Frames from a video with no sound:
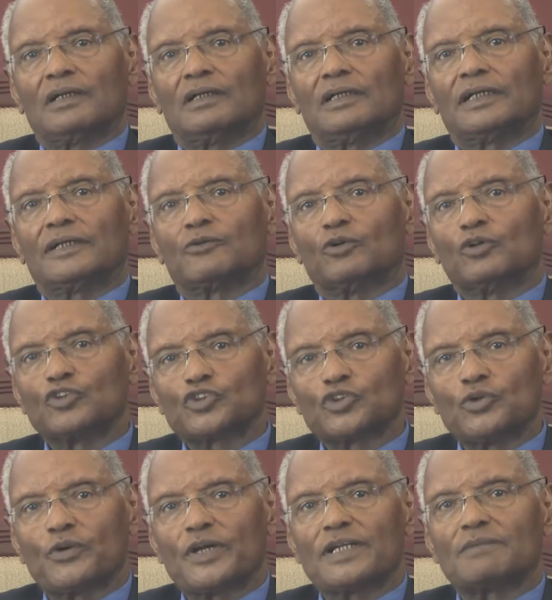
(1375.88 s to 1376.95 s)
and also
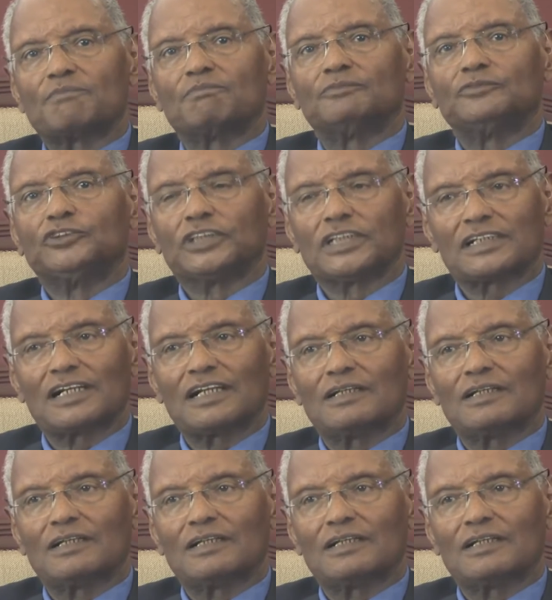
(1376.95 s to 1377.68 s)
when General